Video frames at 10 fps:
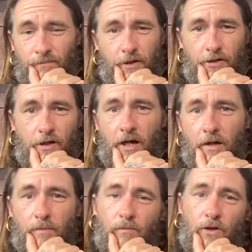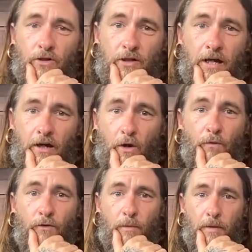There's not, you just kind of
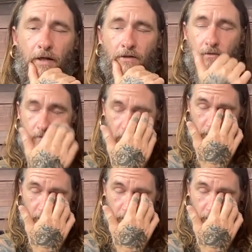hope for the best.